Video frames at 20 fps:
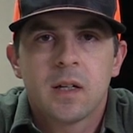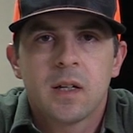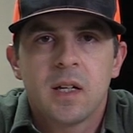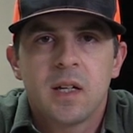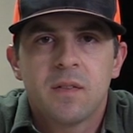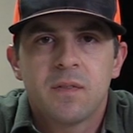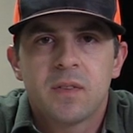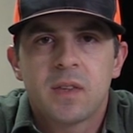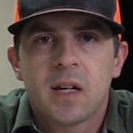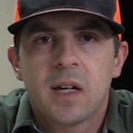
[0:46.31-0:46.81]

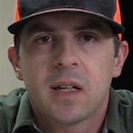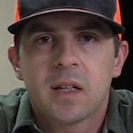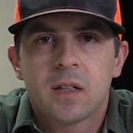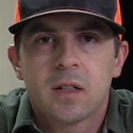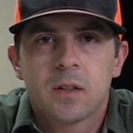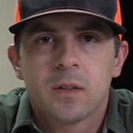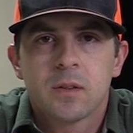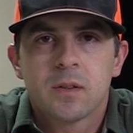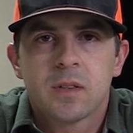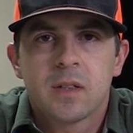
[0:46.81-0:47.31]
If that
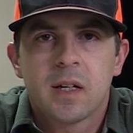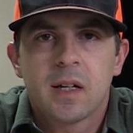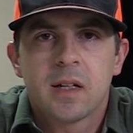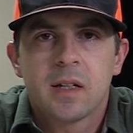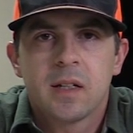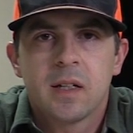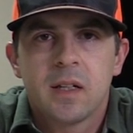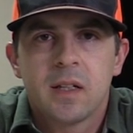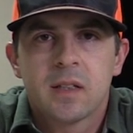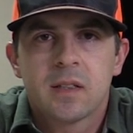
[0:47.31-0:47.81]
goes down
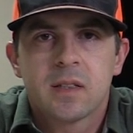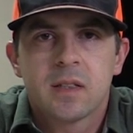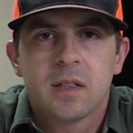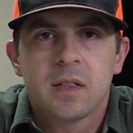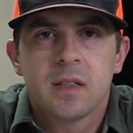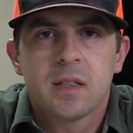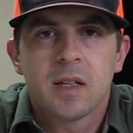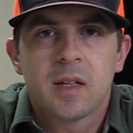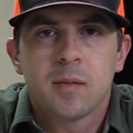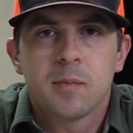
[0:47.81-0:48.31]
and hits
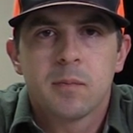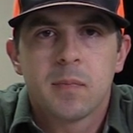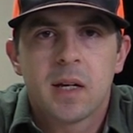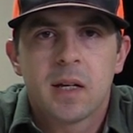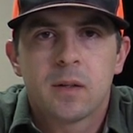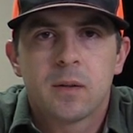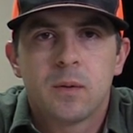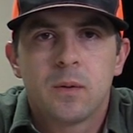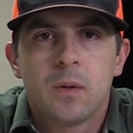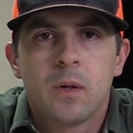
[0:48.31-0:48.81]
anything
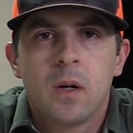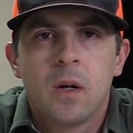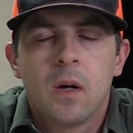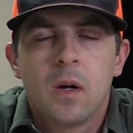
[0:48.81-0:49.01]
metal